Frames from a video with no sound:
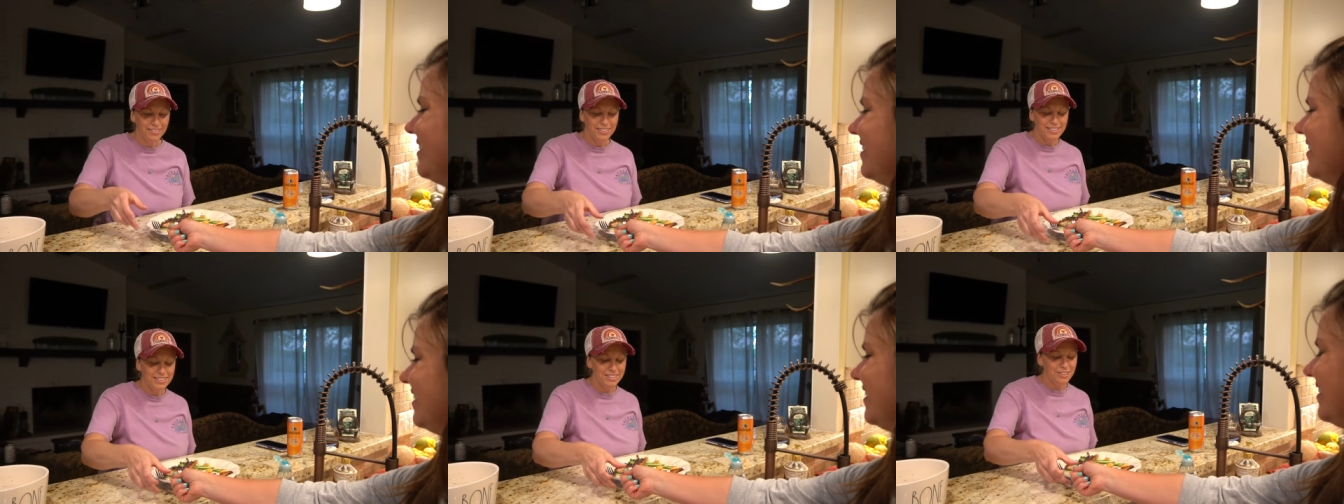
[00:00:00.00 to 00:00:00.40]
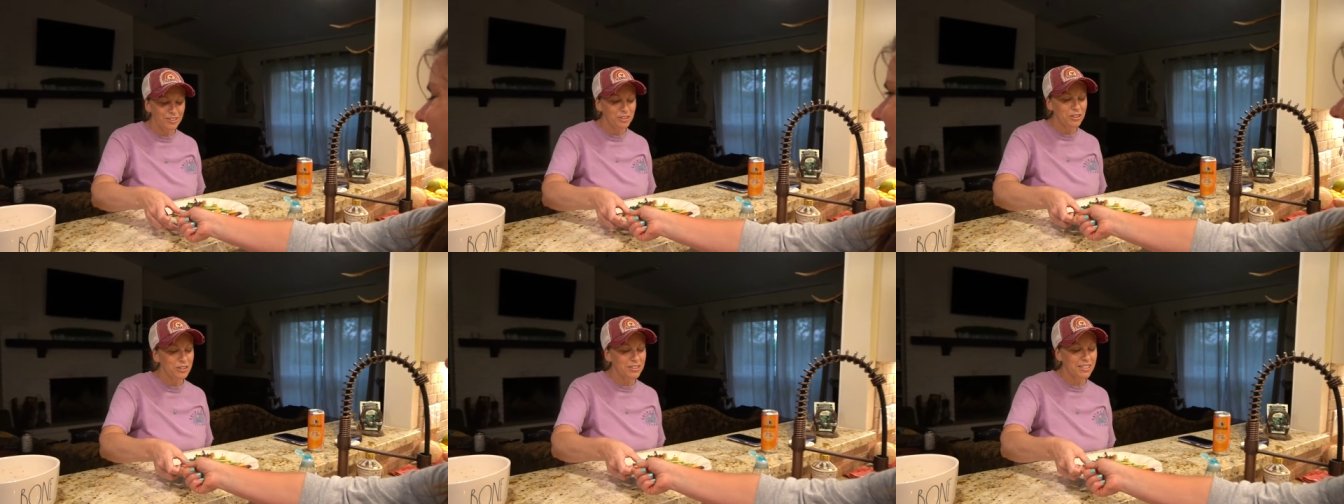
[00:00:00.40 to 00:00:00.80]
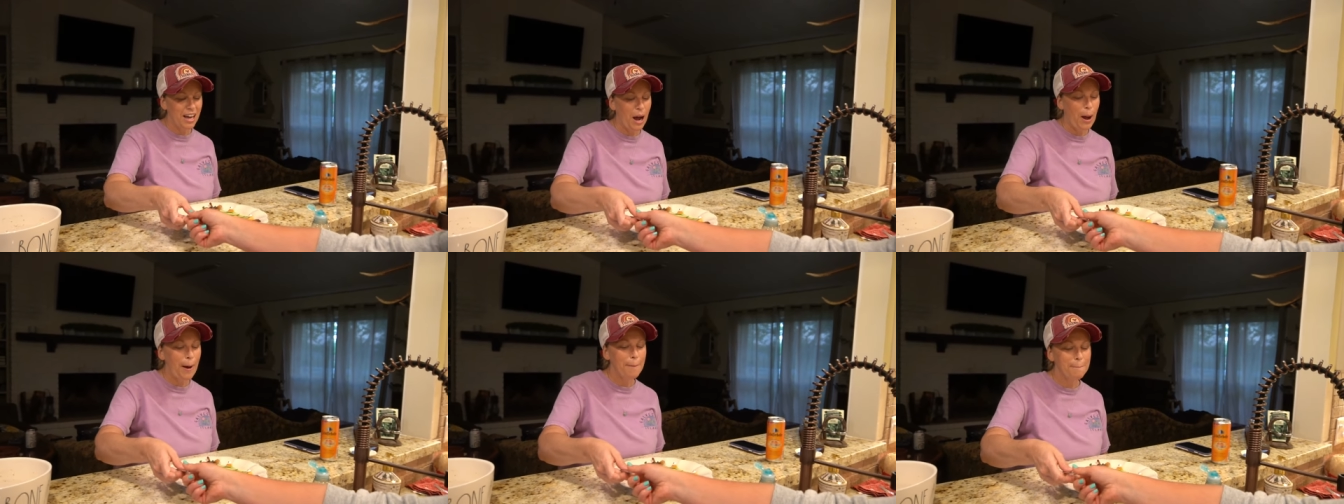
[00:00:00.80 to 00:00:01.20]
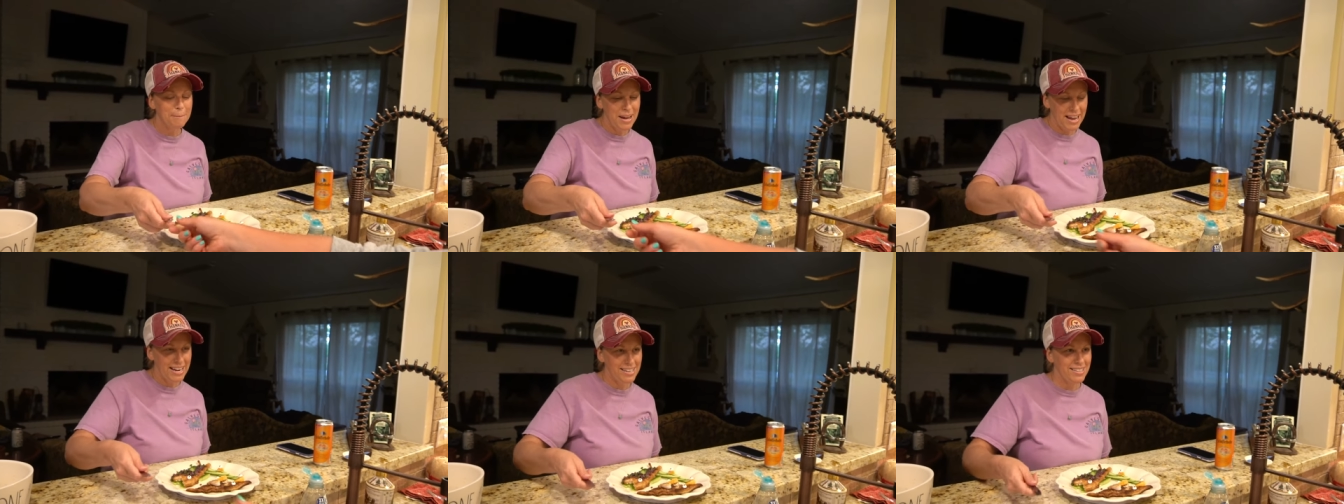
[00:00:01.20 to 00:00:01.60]
this looks
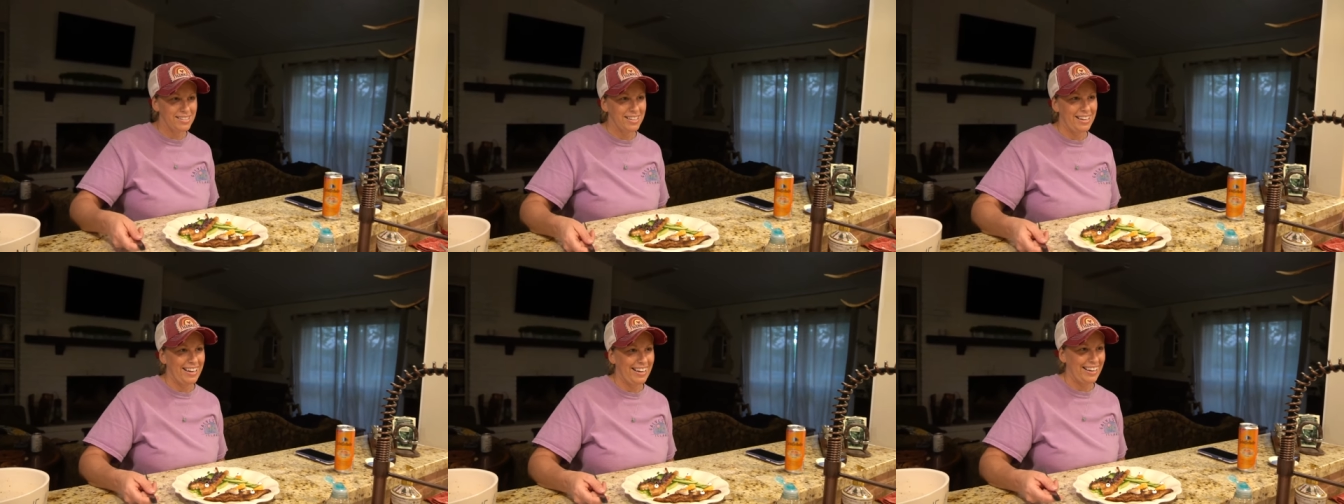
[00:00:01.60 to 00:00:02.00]
amazing.